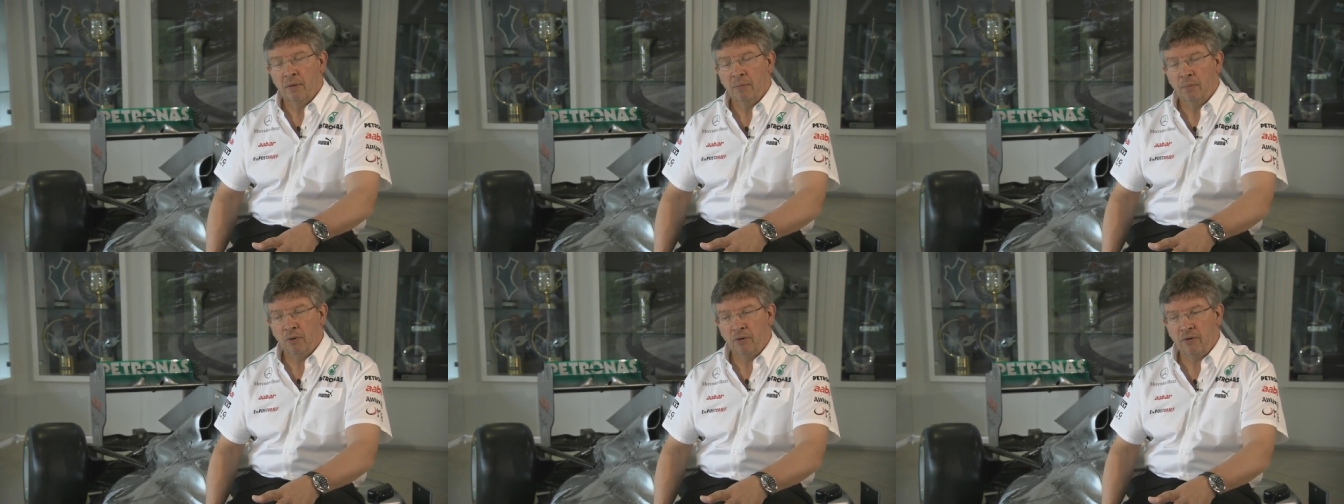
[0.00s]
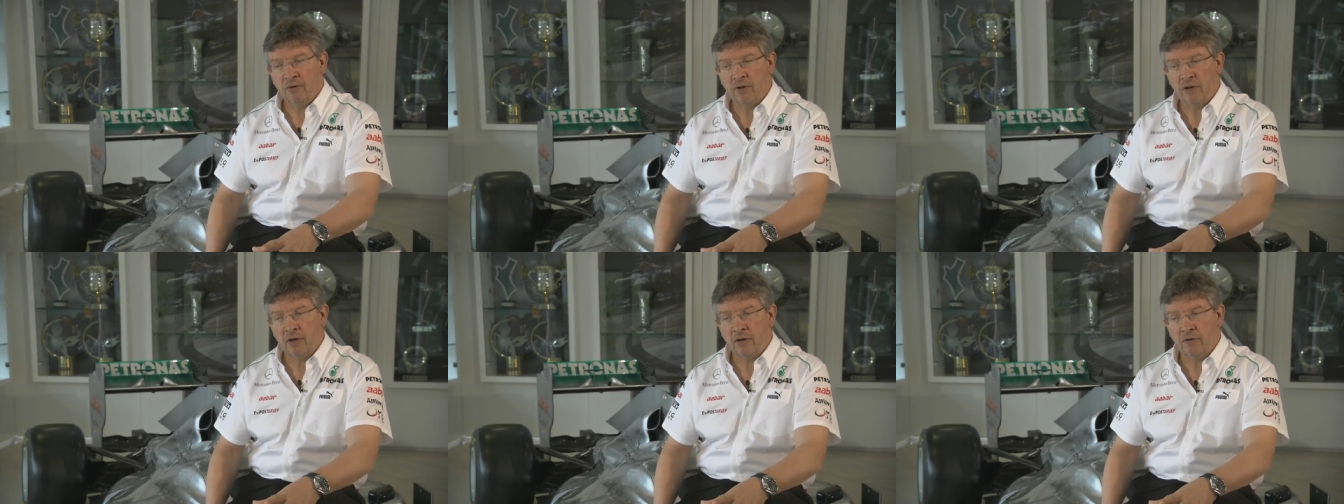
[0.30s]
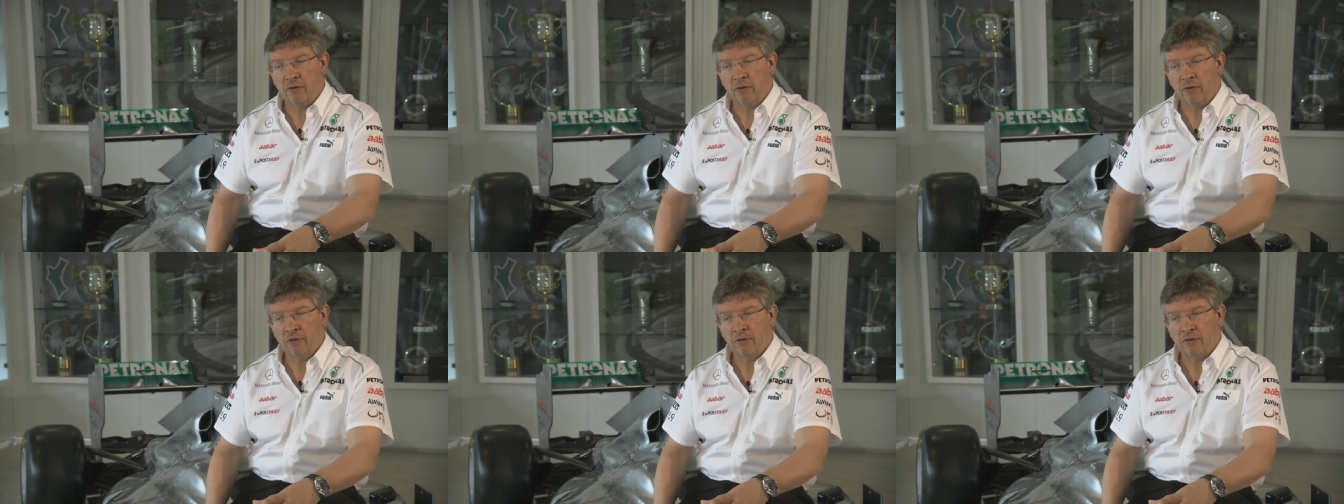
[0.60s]

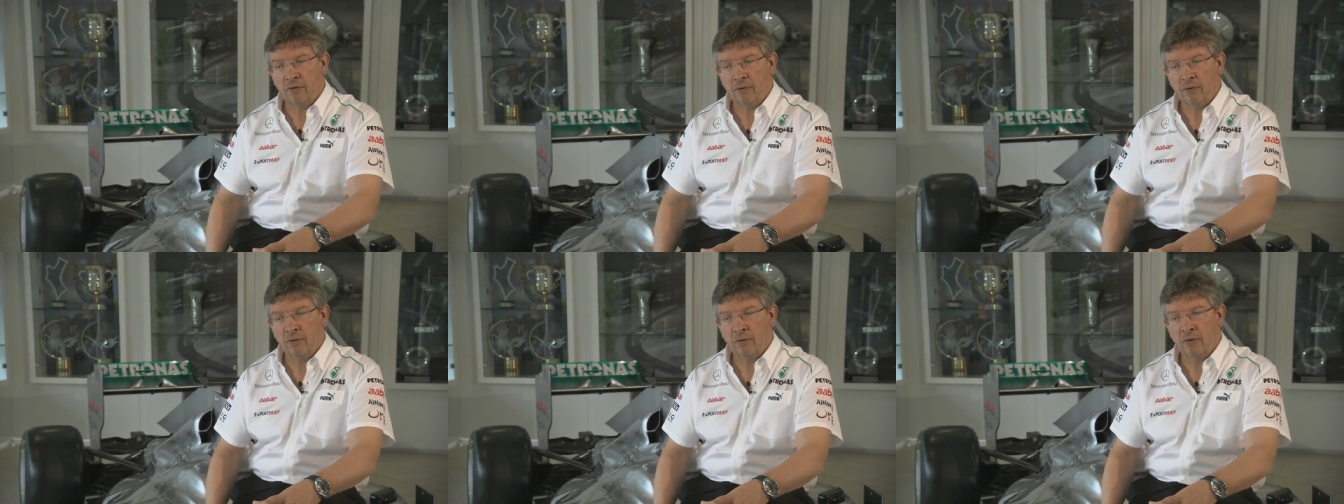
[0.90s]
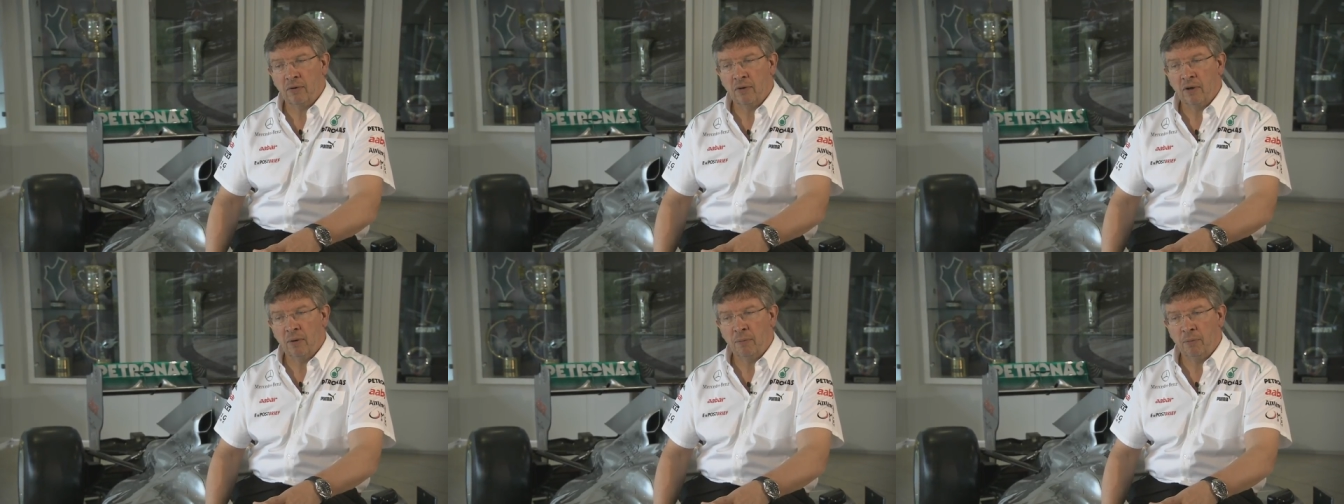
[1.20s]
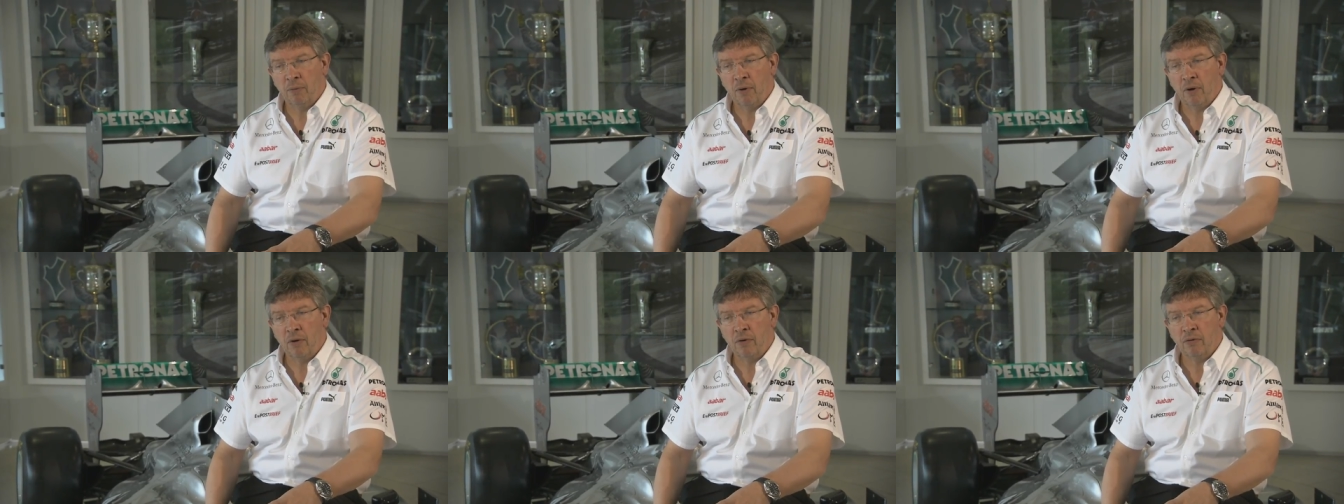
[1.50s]
procedures or
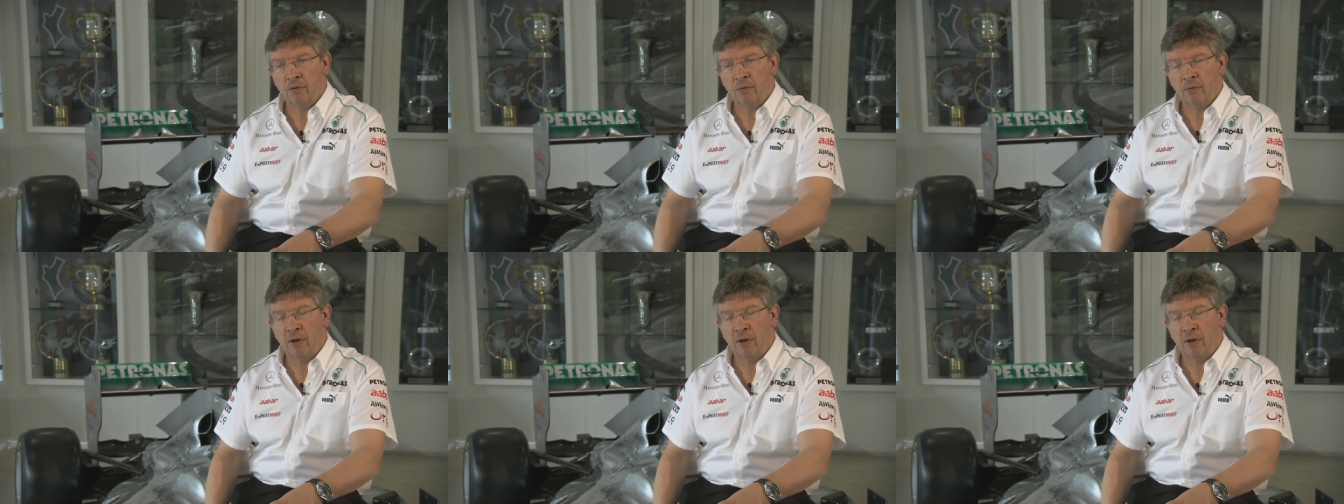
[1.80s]
approach.